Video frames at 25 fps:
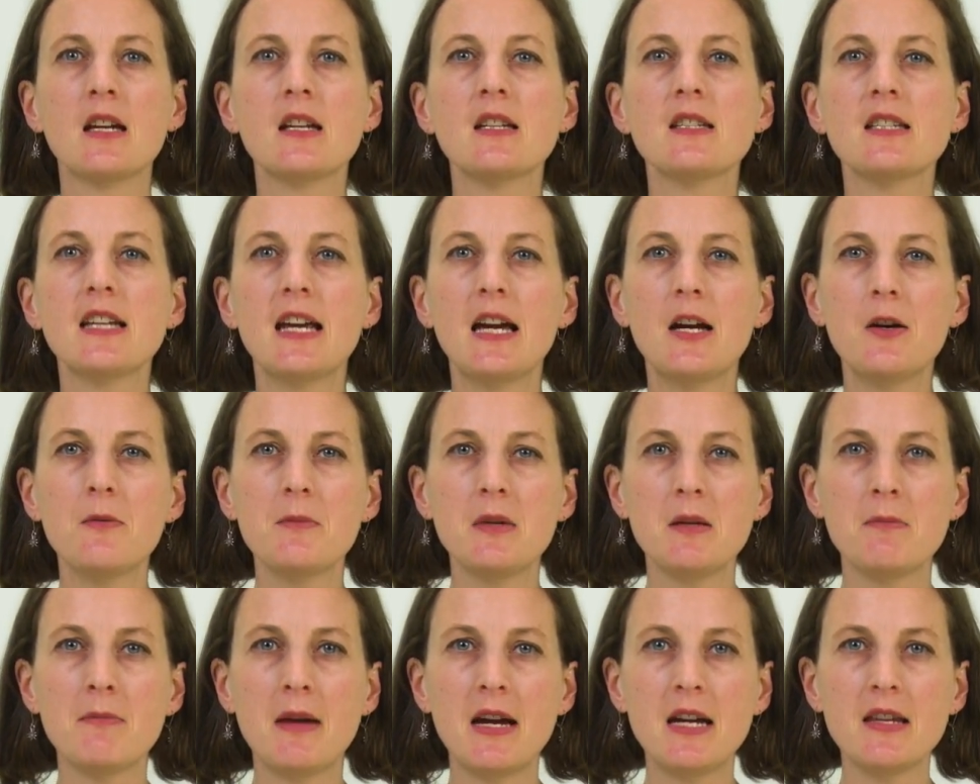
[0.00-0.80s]
To help
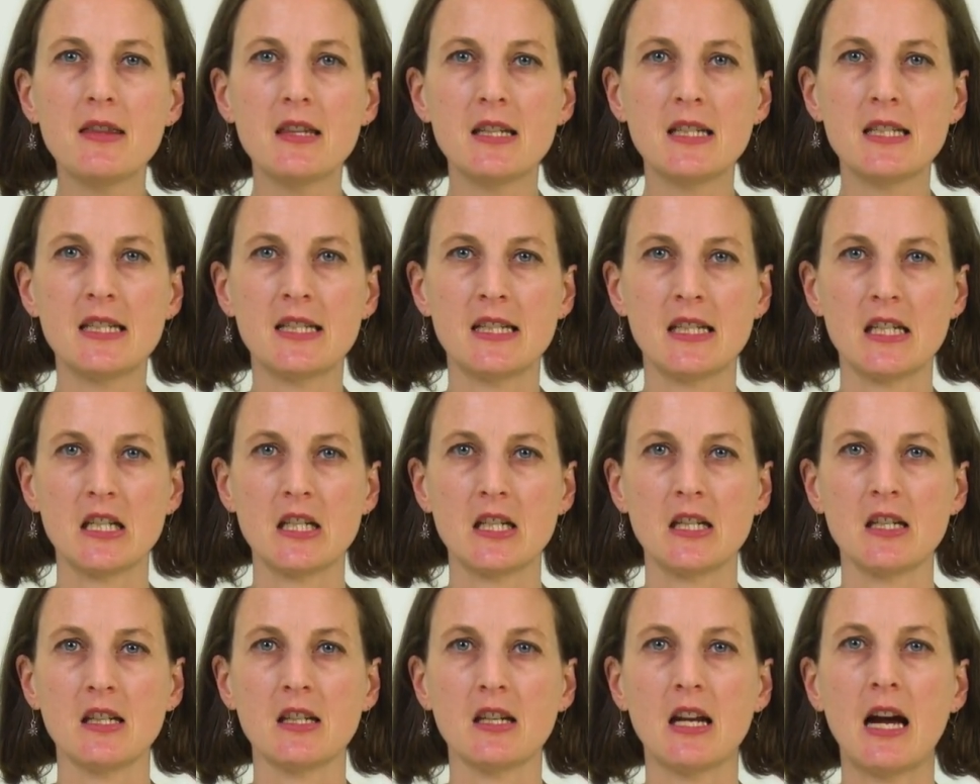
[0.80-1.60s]
me make the
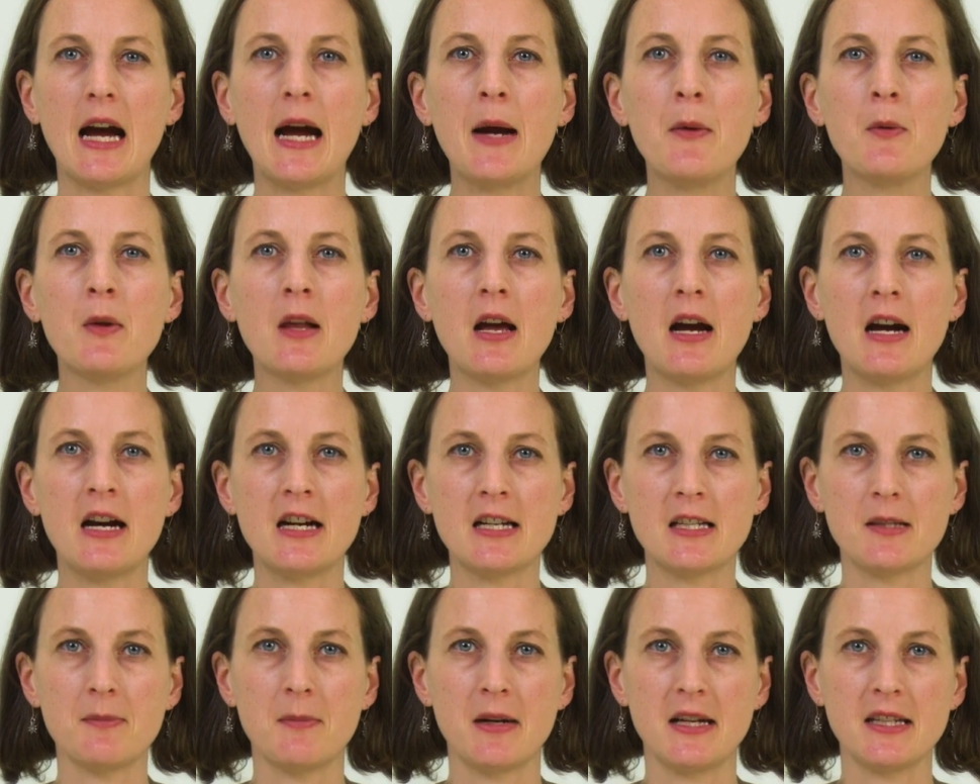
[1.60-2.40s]
decision, I will
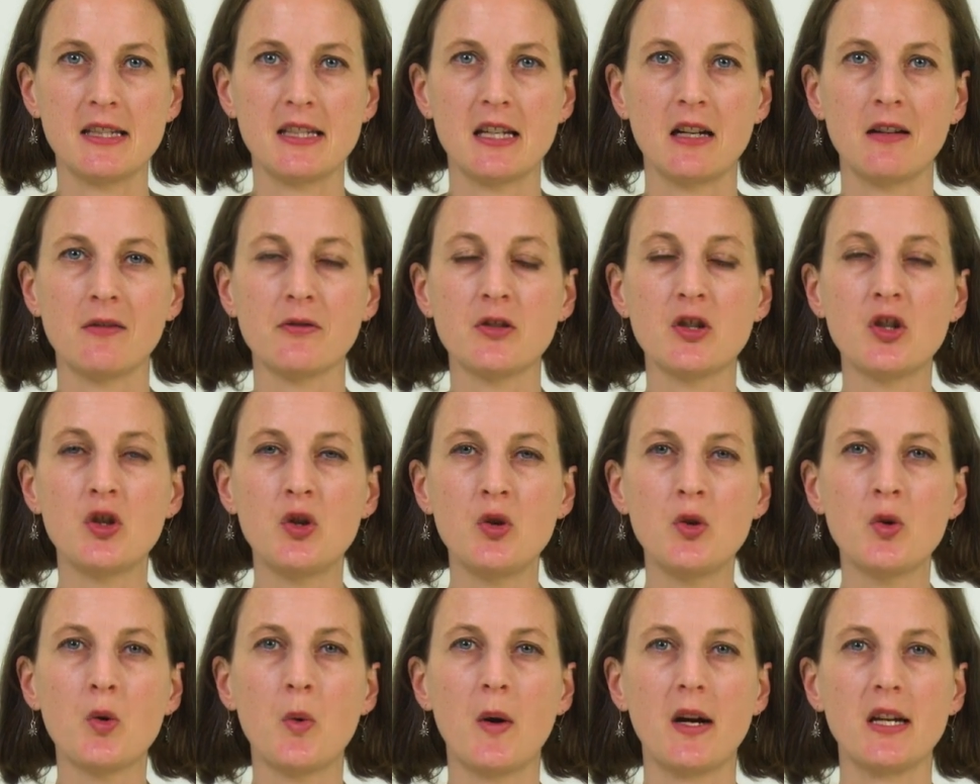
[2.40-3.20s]
ask myself
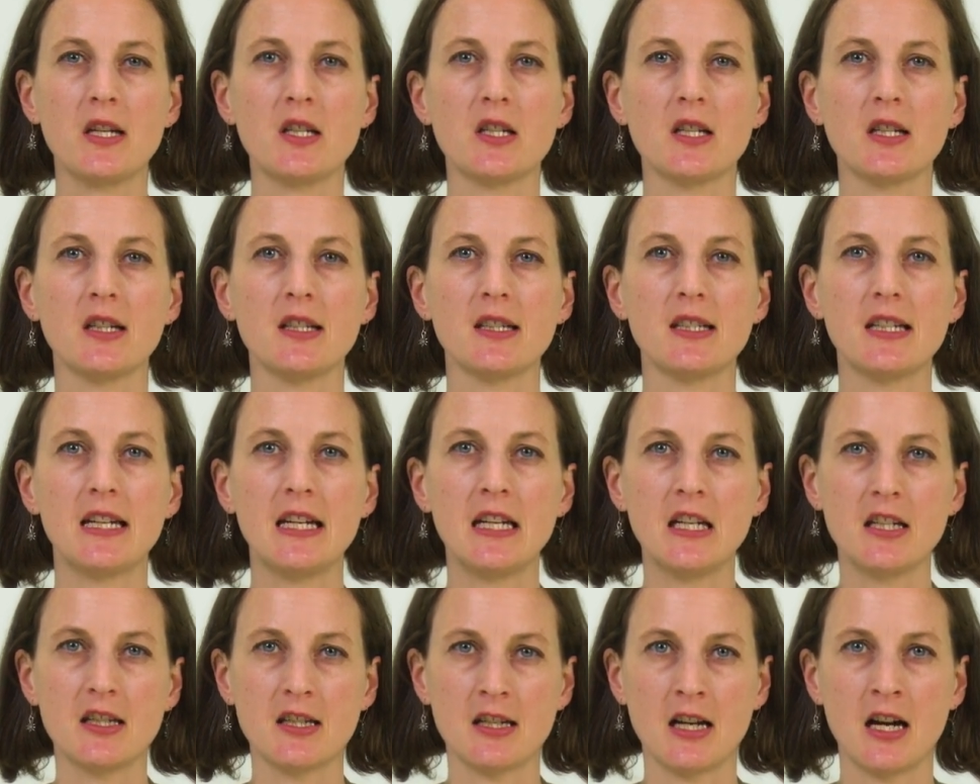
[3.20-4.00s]
2 questions
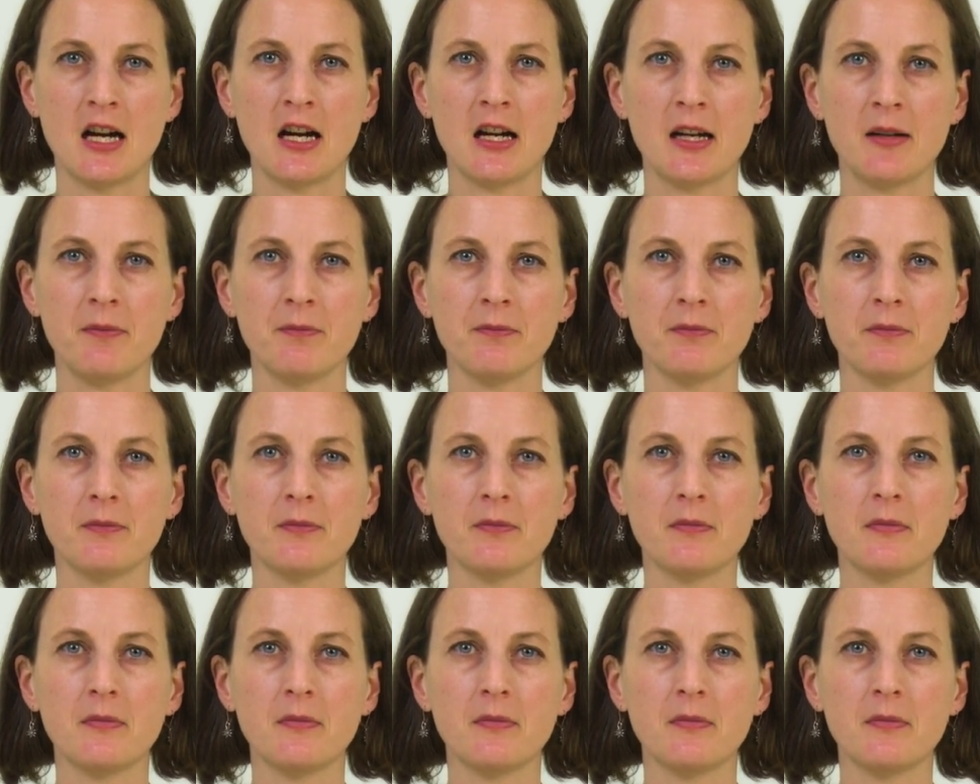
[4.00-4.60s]
each time.